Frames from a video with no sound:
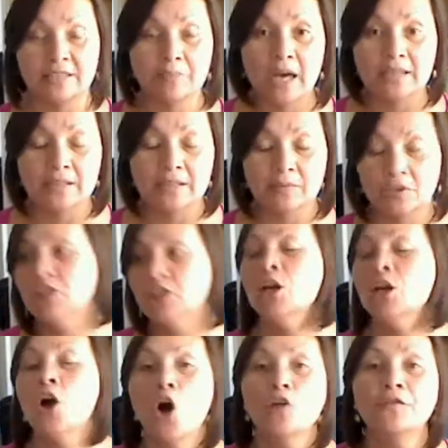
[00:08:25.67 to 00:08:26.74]
Hopefully,
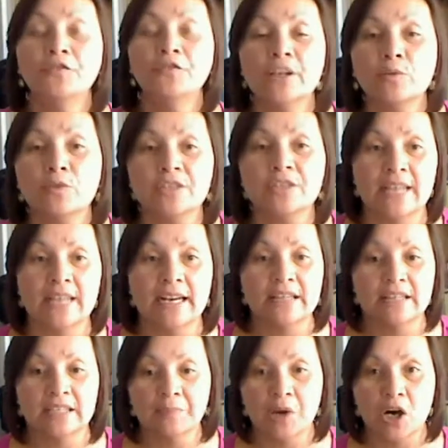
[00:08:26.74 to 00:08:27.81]
we're setting this party